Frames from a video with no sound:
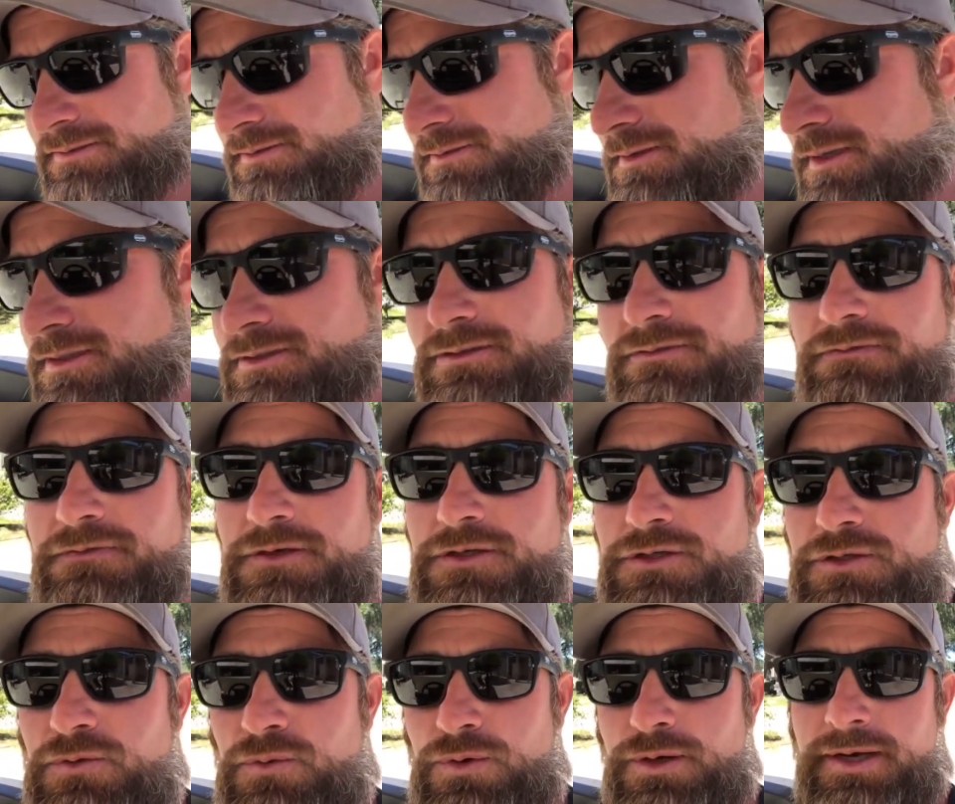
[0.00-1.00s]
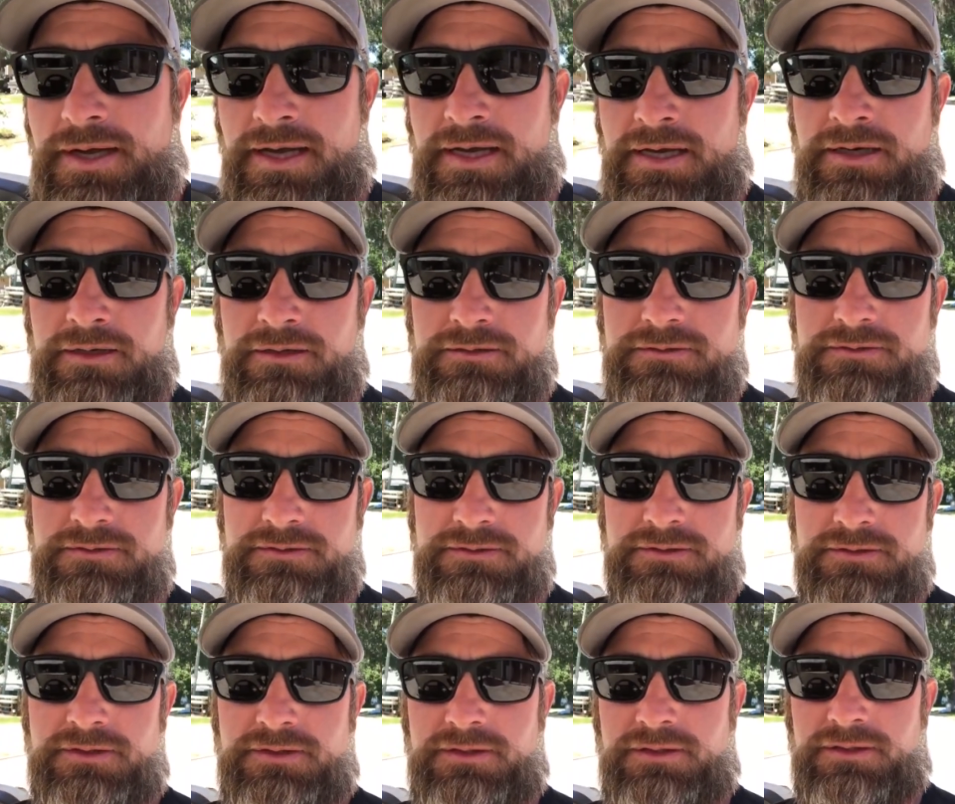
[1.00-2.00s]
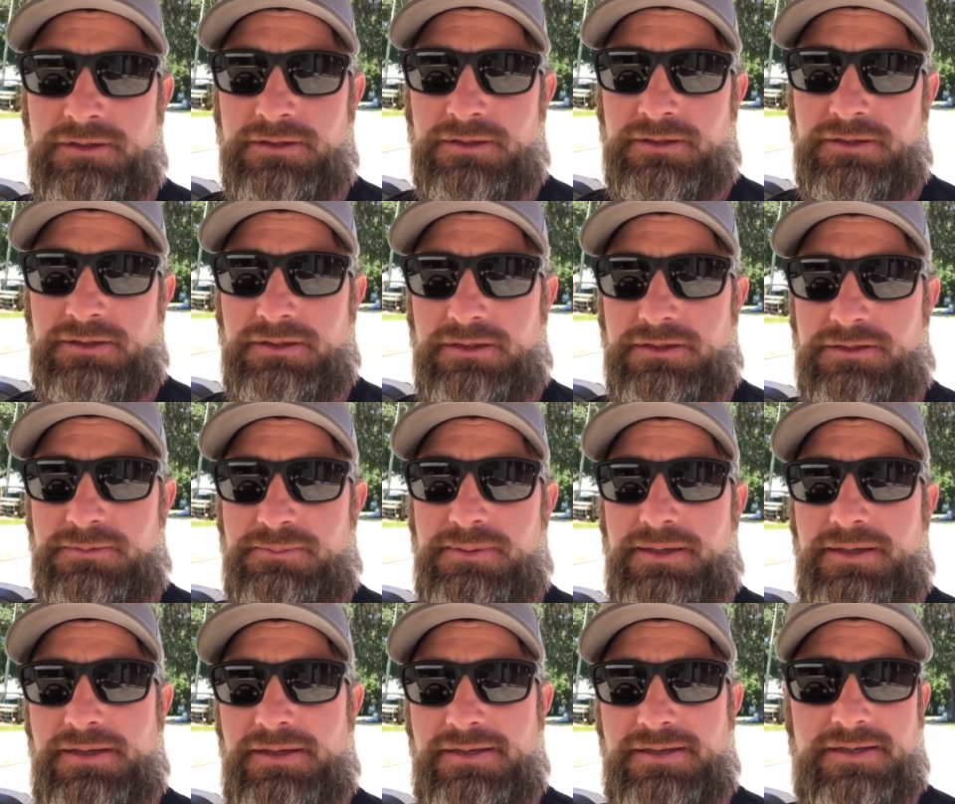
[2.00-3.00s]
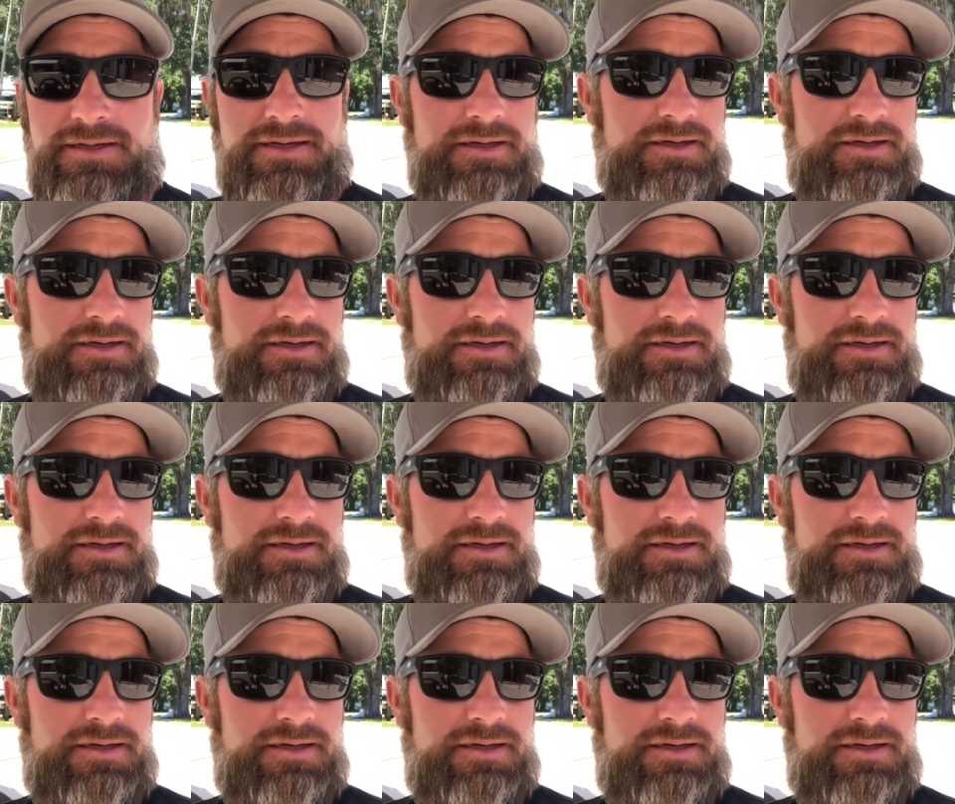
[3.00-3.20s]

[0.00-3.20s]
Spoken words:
Lots of fish going out. It's been